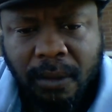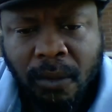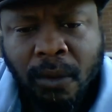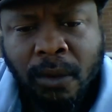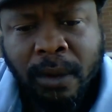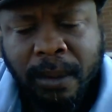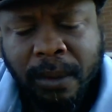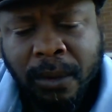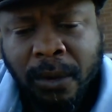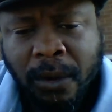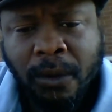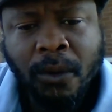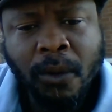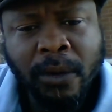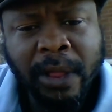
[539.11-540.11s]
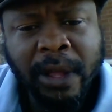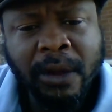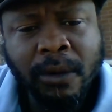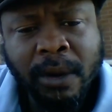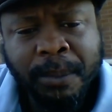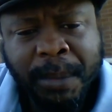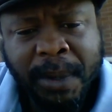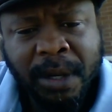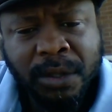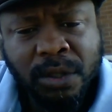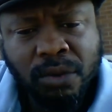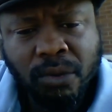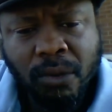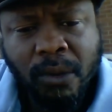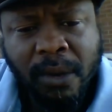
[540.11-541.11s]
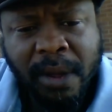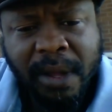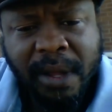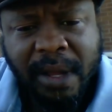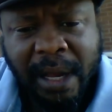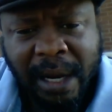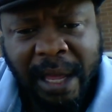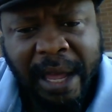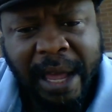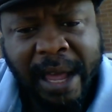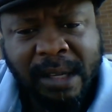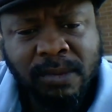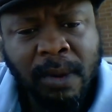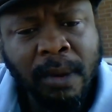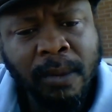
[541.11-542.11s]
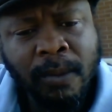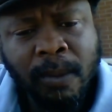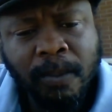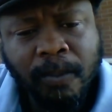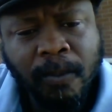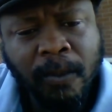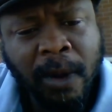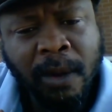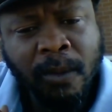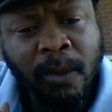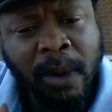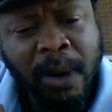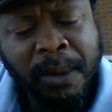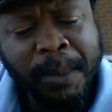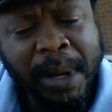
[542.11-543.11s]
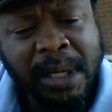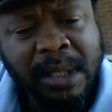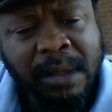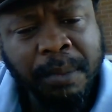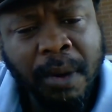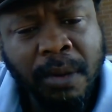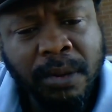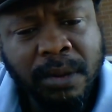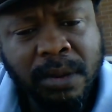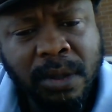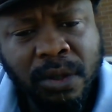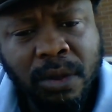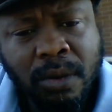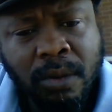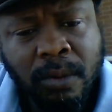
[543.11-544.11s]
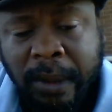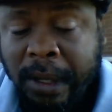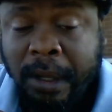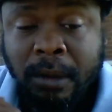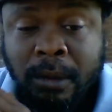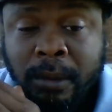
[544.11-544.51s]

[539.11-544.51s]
or or they're going to be destroyed, and they ask, well, what am I supposed to do? We ain't